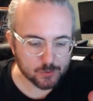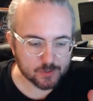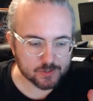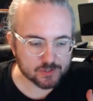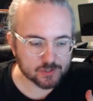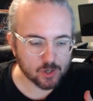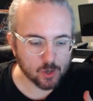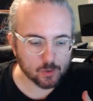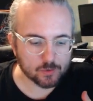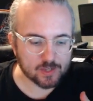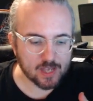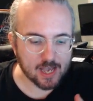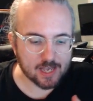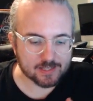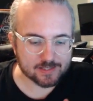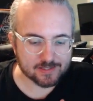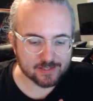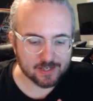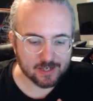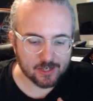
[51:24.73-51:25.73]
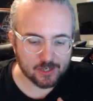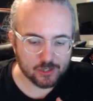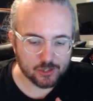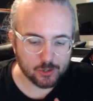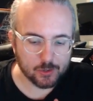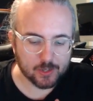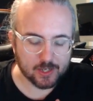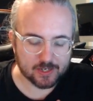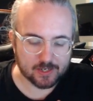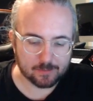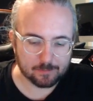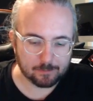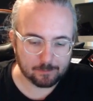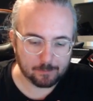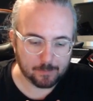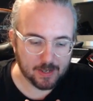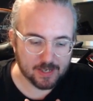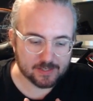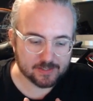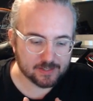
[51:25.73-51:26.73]
so that you can
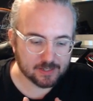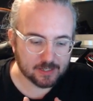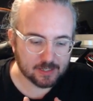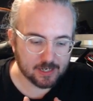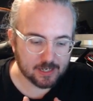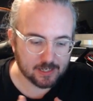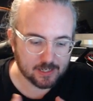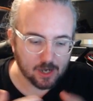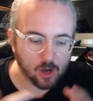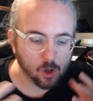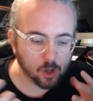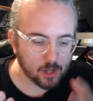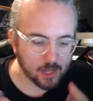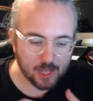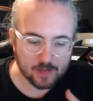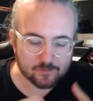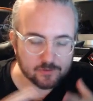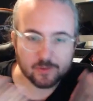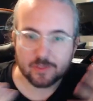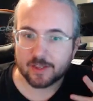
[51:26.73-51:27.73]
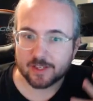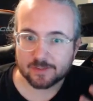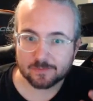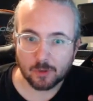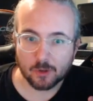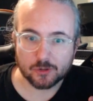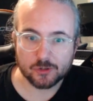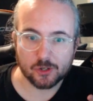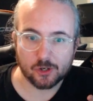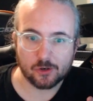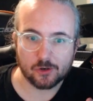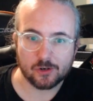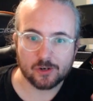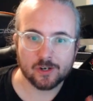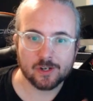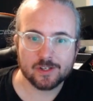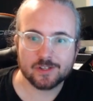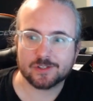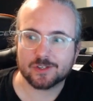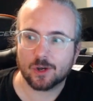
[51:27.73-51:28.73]
basically everything's modular.
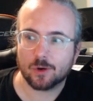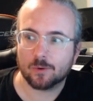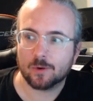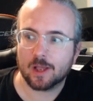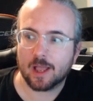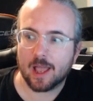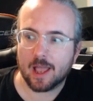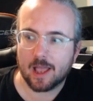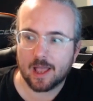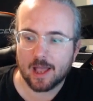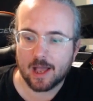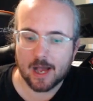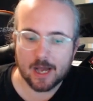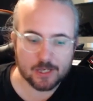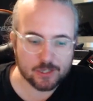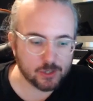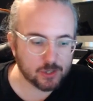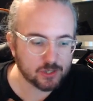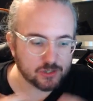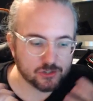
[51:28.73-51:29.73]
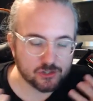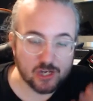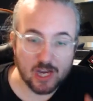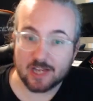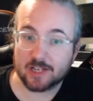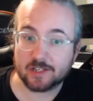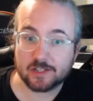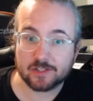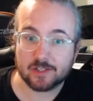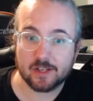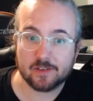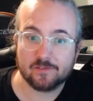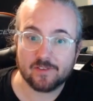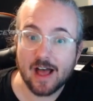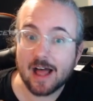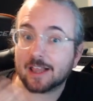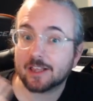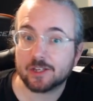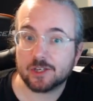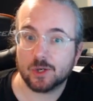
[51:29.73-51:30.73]
So you can change the
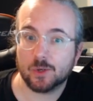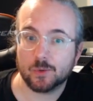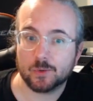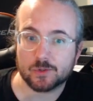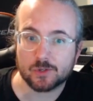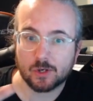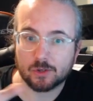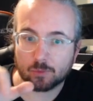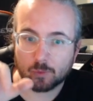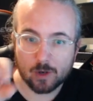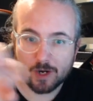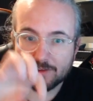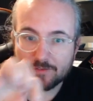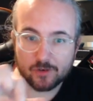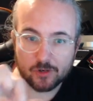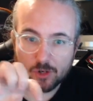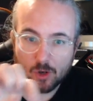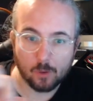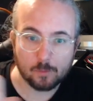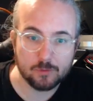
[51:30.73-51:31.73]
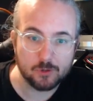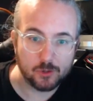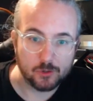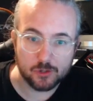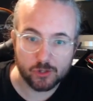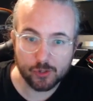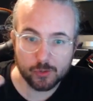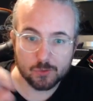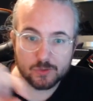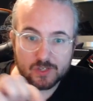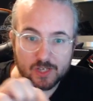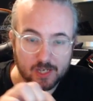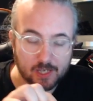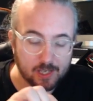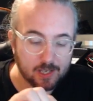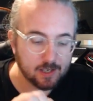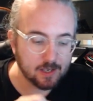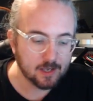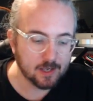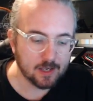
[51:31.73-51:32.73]
values on whatever knob you're
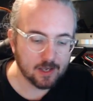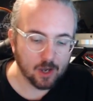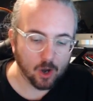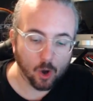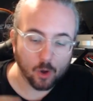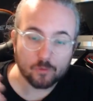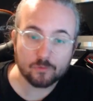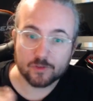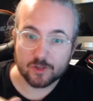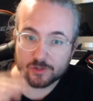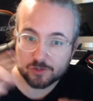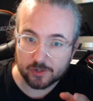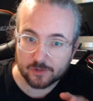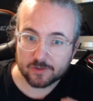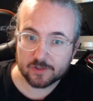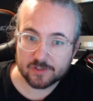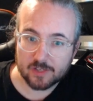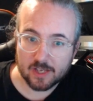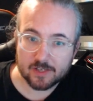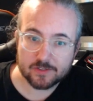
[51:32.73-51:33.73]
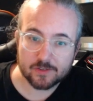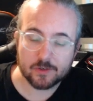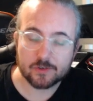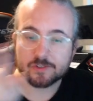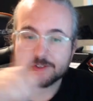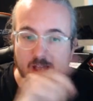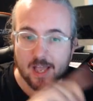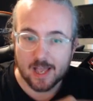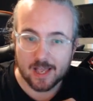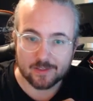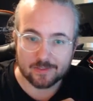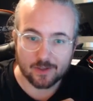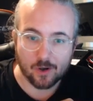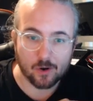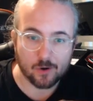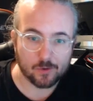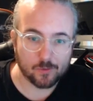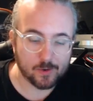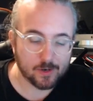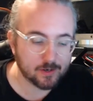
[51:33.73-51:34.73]
using on the synthesizers and the
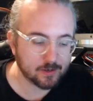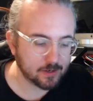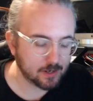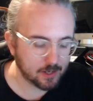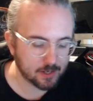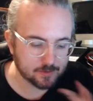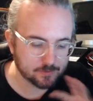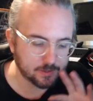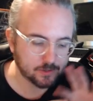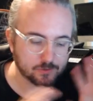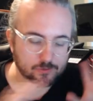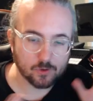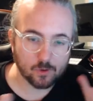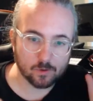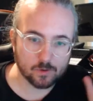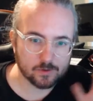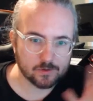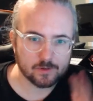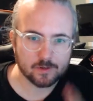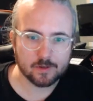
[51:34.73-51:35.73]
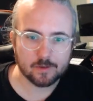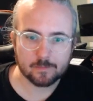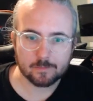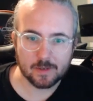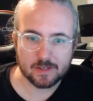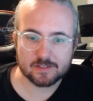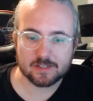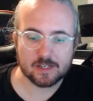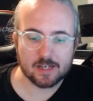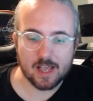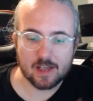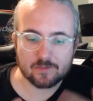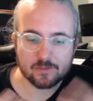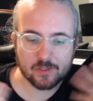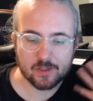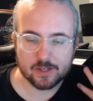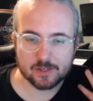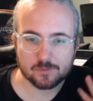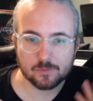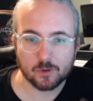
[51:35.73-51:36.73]
hardware, the controller. Basically
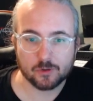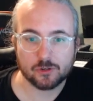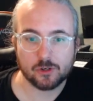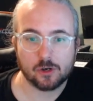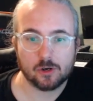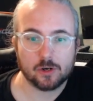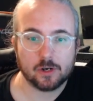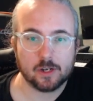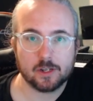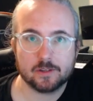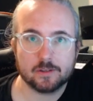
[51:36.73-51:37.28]
everything's modular